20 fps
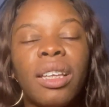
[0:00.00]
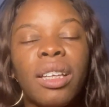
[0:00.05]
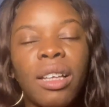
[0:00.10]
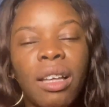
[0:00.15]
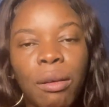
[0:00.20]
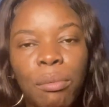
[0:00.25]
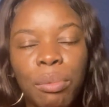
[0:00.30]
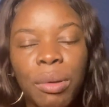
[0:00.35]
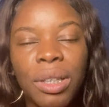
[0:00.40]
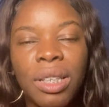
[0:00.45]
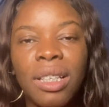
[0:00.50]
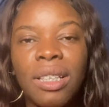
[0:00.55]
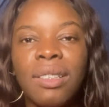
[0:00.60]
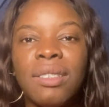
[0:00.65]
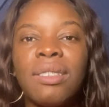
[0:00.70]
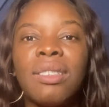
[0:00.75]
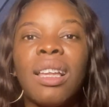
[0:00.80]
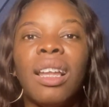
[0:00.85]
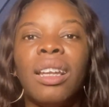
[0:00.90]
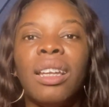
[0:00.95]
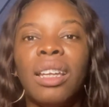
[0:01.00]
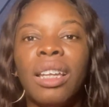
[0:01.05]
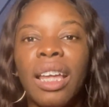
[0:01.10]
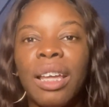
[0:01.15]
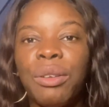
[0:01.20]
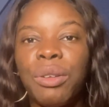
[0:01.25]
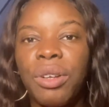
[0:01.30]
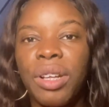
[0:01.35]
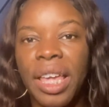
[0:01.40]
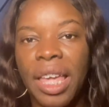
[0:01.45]
company's
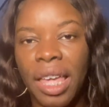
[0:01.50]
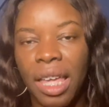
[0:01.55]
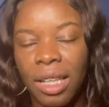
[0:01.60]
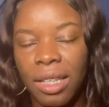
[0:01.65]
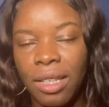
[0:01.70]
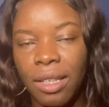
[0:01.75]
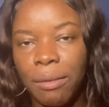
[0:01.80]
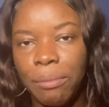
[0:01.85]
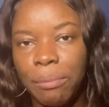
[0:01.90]
letterhead.